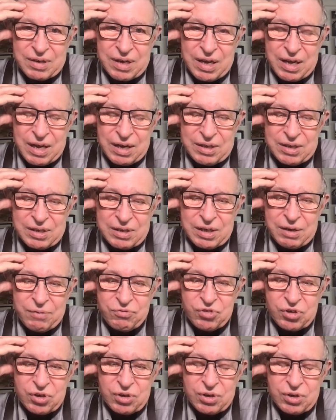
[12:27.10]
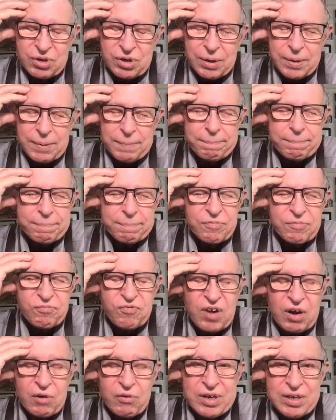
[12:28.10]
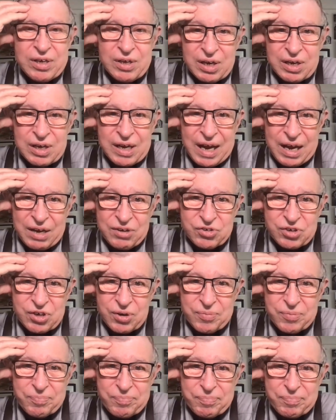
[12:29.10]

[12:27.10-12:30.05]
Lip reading: And he lives in Ferry, Alaska.